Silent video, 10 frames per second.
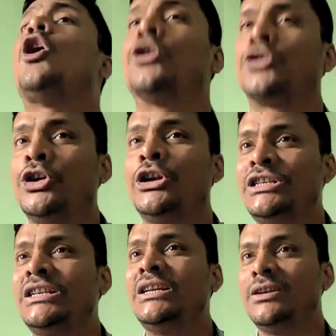
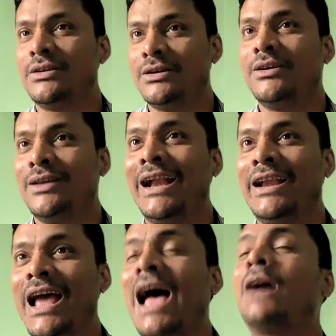authority, right?
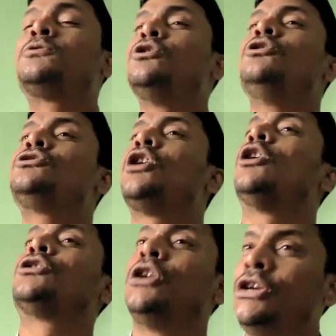Absolute
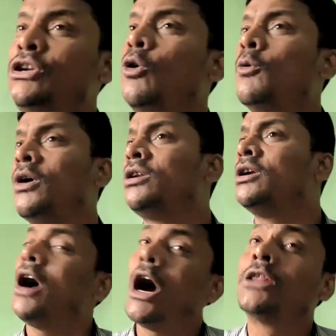authority over
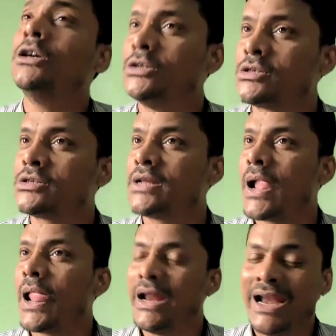others,
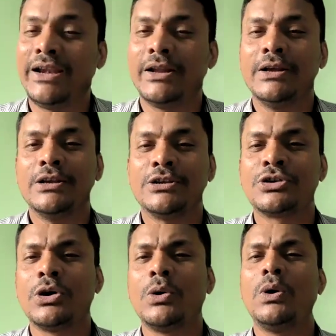right?
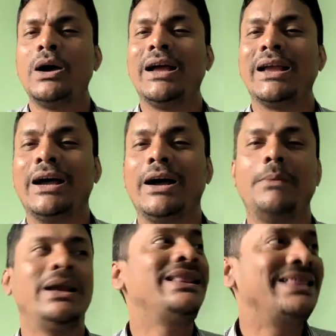So
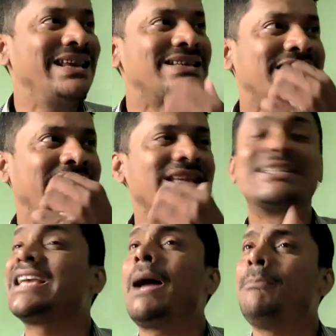in this
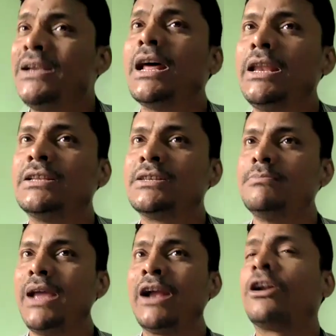case,
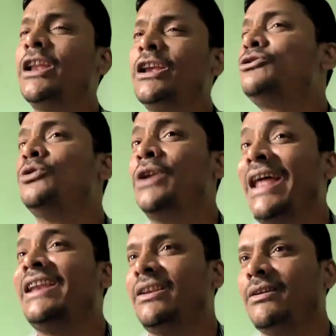capitalism, according to
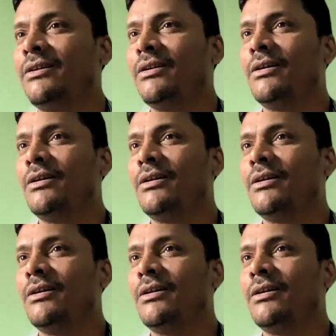Lenin,